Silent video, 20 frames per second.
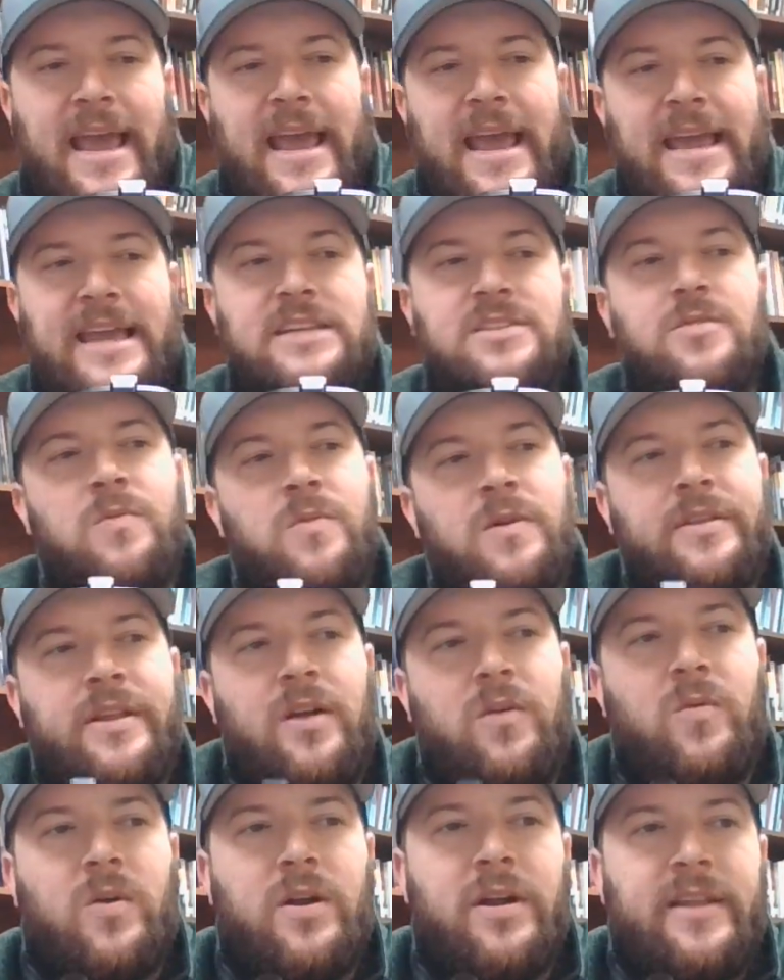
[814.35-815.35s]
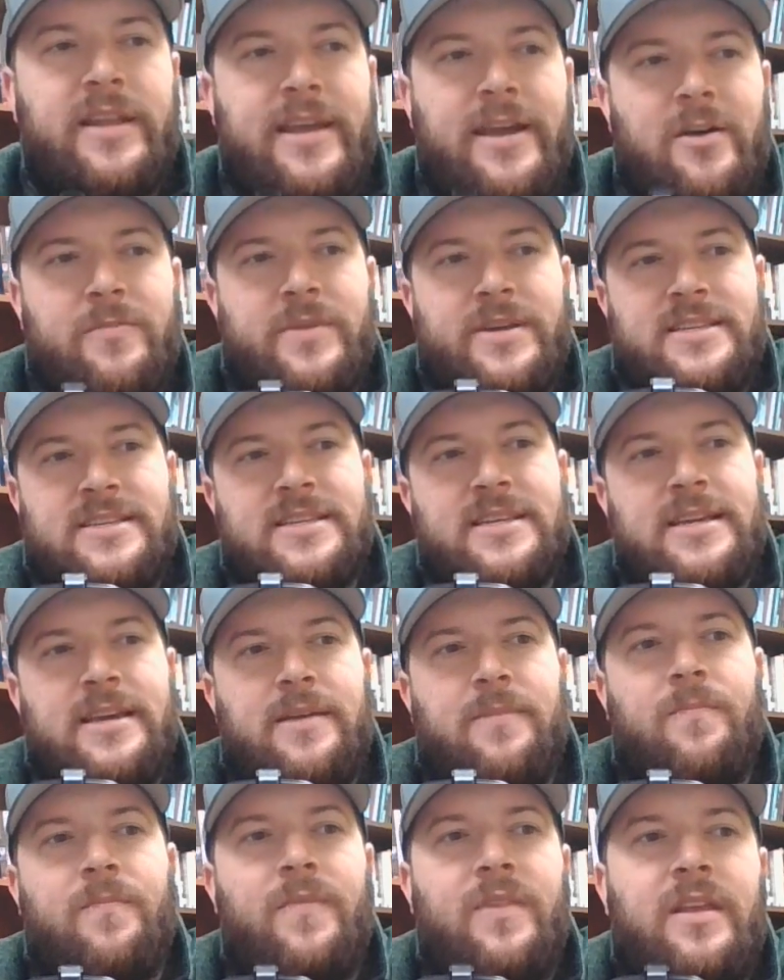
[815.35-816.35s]
He's the one that really helped me
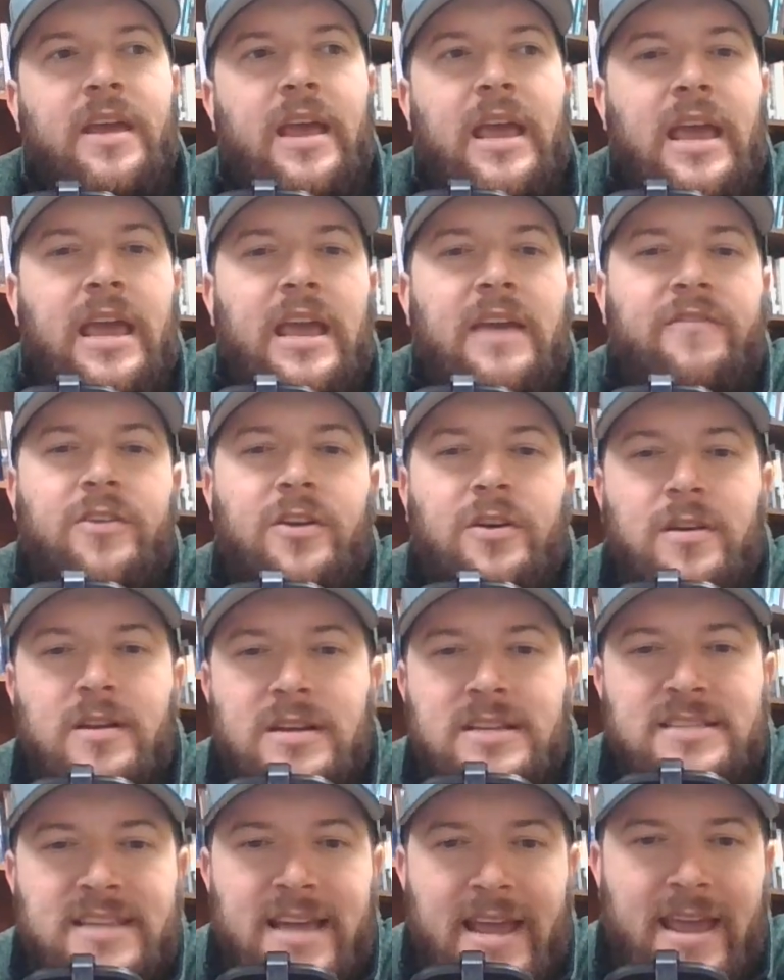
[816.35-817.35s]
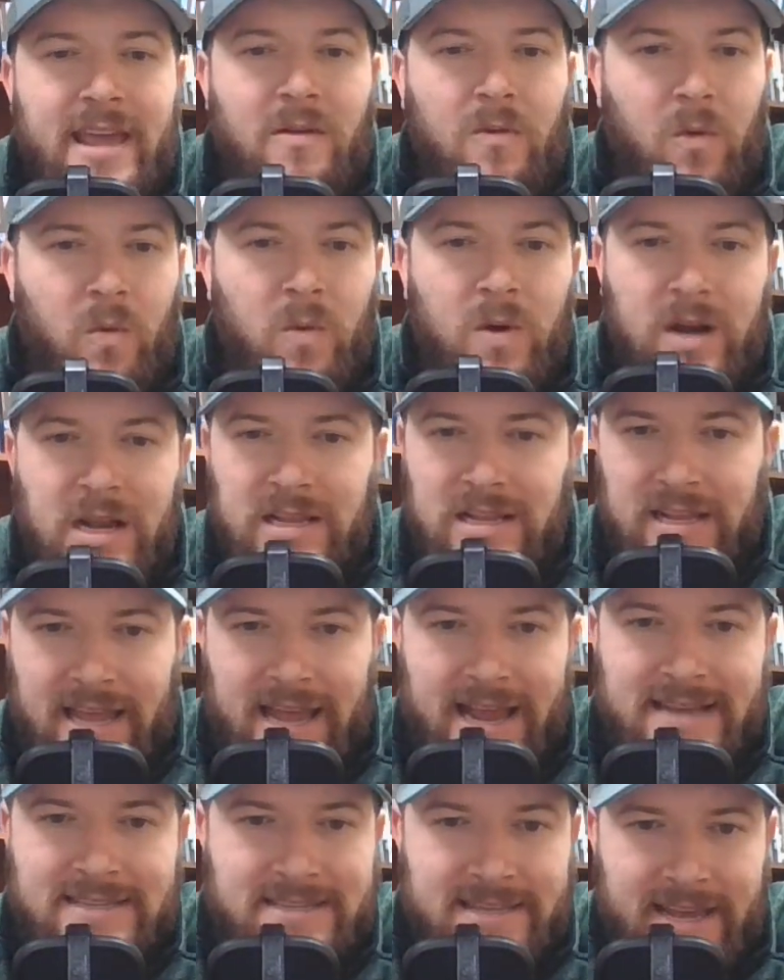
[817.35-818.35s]
see, if you're going to say we're in the
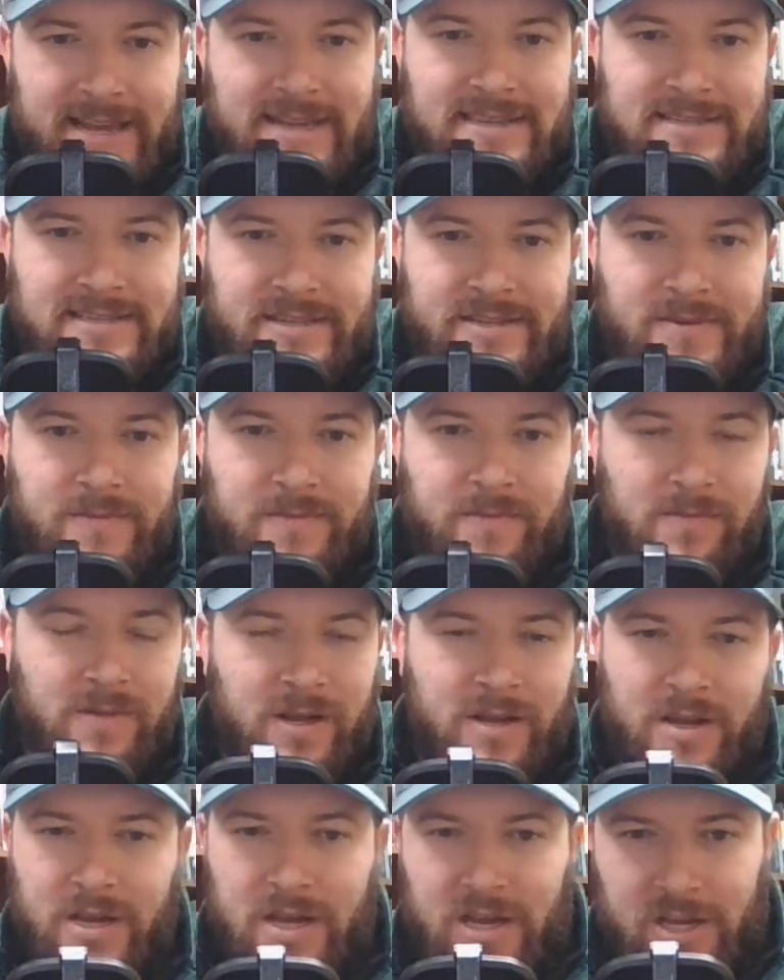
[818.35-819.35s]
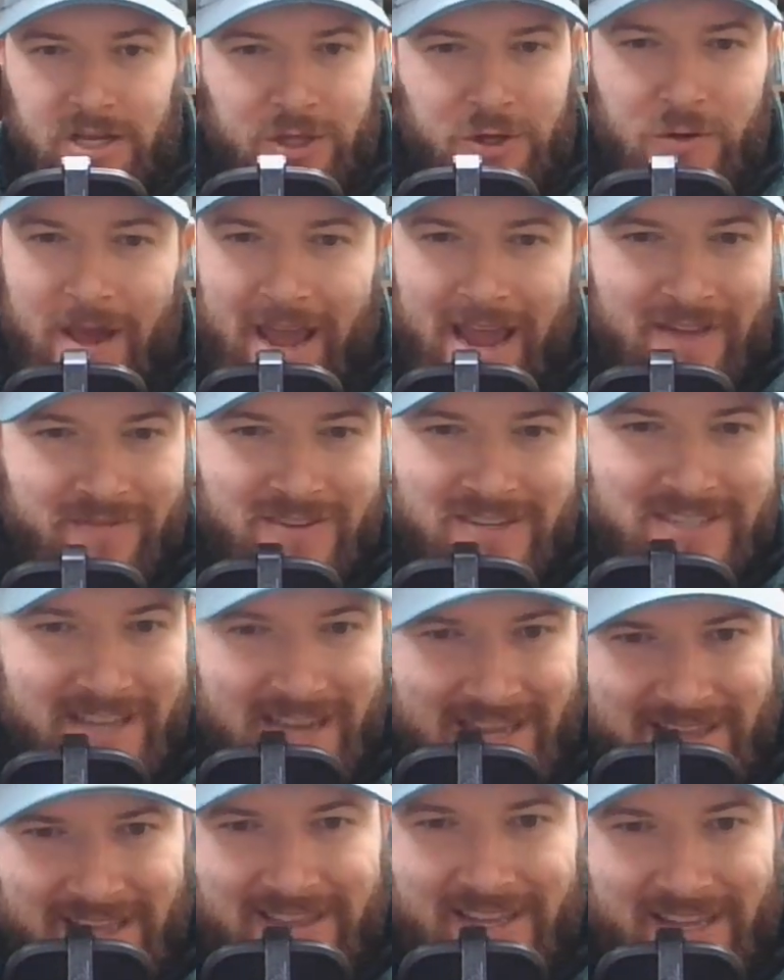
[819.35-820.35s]
last days still, you have to
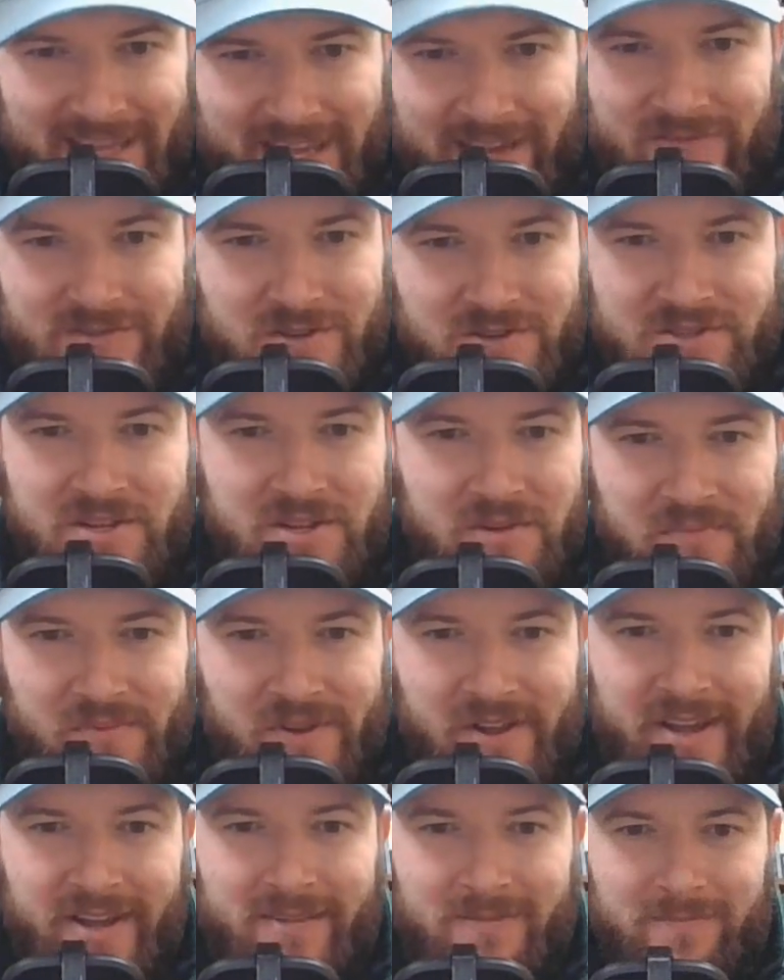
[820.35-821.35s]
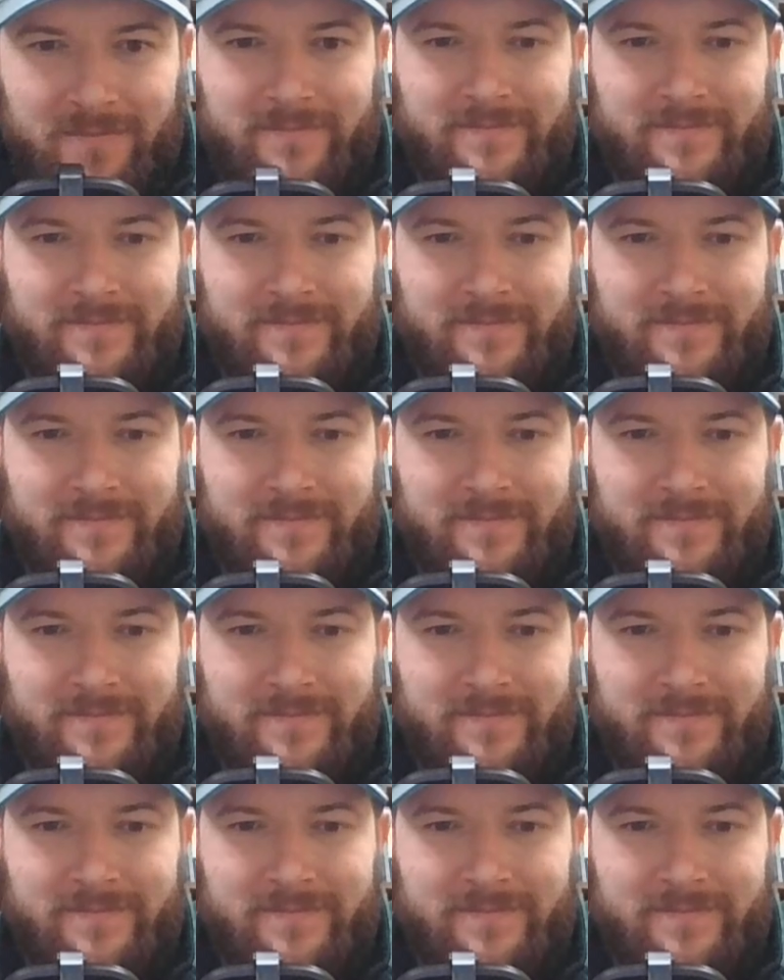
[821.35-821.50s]
say that the gifts are still in play.